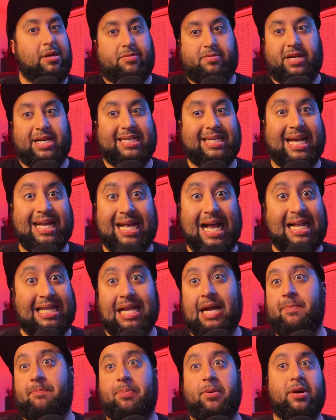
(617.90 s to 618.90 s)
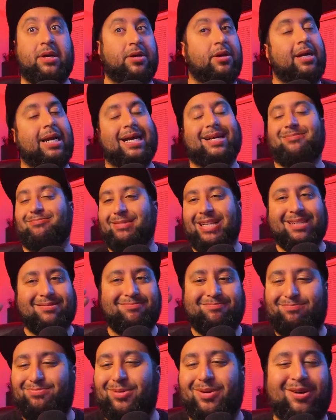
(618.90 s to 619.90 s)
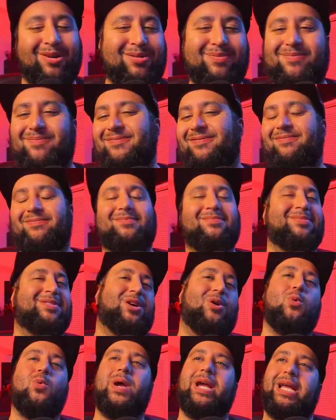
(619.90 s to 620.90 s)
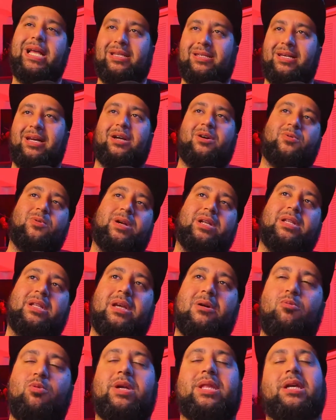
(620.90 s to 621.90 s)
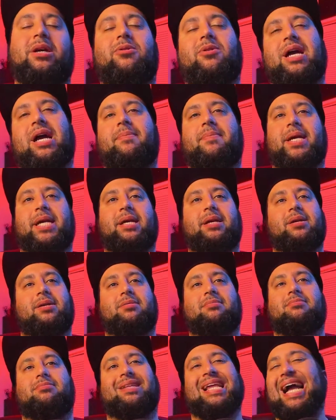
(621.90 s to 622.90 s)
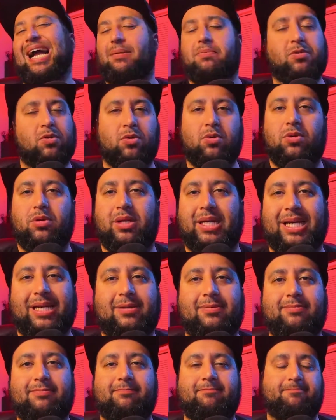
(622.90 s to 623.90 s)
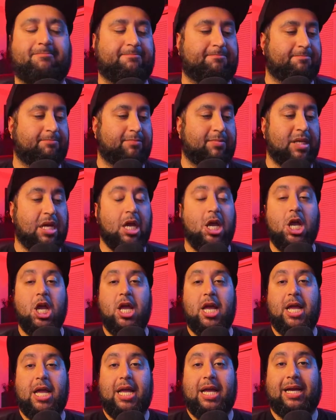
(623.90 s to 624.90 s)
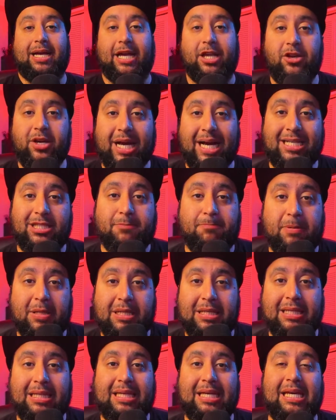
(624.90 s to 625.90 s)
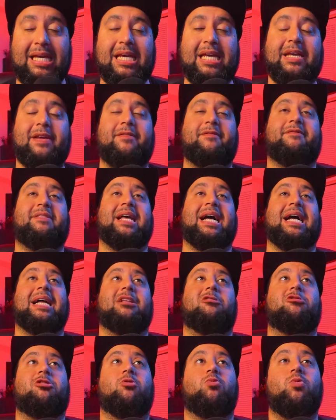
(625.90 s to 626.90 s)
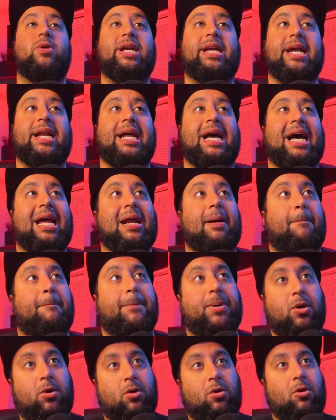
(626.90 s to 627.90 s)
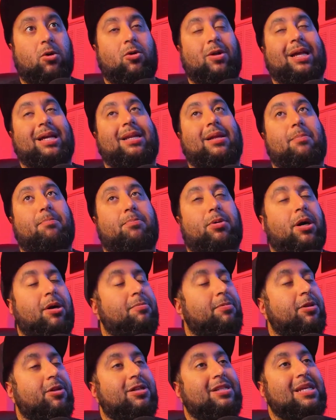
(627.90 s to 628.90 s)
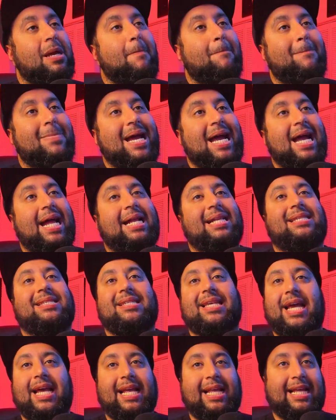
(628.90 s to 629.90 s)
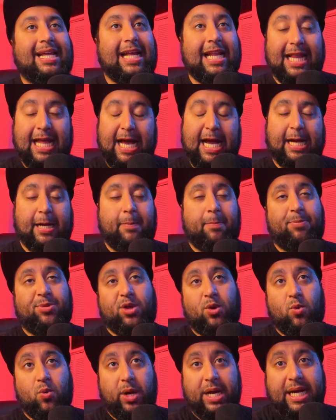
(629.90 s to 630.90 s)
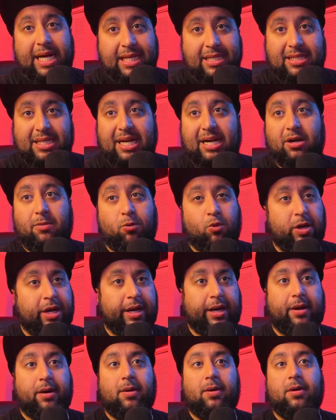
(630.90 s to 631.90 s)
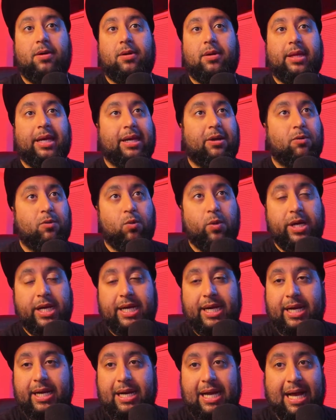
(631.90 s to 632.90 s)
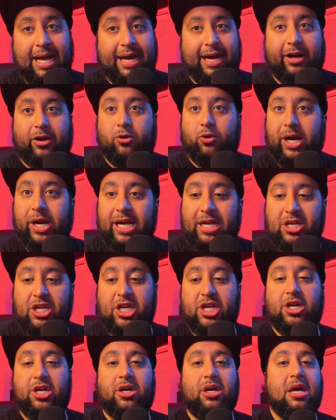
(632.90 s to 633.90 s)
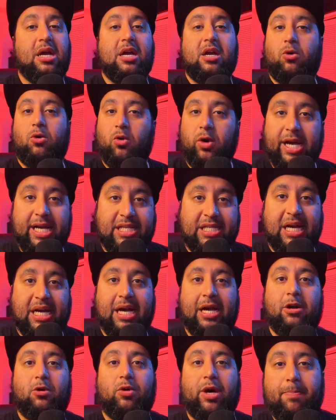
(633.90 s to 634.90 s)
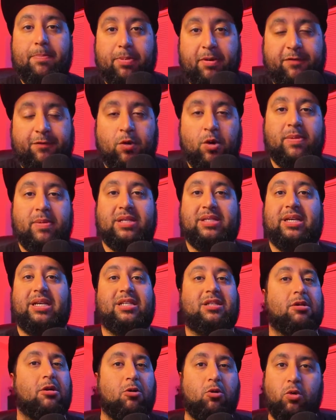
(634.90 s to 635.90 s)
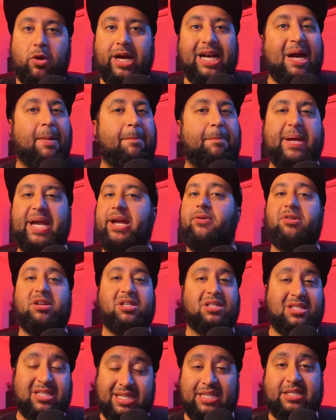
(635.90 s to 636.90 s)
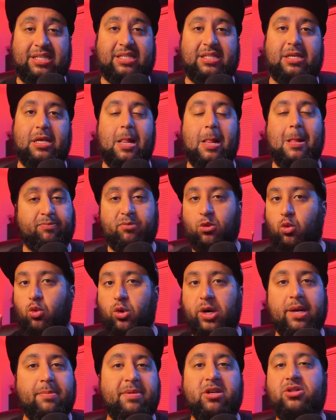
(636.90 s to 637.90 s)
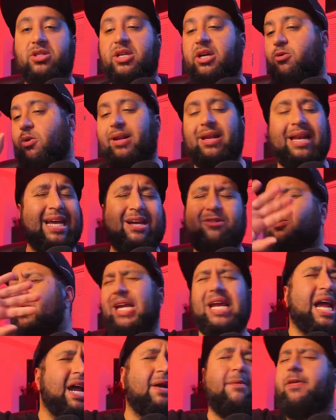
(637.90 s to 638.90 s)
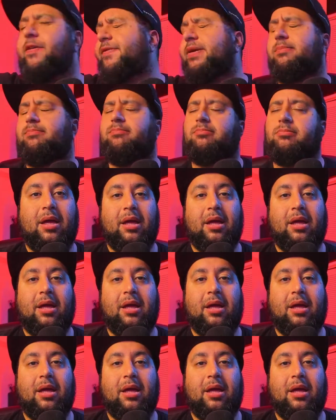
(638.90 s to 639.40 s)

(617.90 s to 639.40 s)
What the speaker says: Because at that point, you're like, bro, The Weeknd's gonna win the Grammy. Absolutely. Can you guys believe that The Weeknd had a poll and a popular demand say like The Weeknd's gonna win it all? Like Weeknd had a great year, great time, great performances, great appearances, great music, great everything.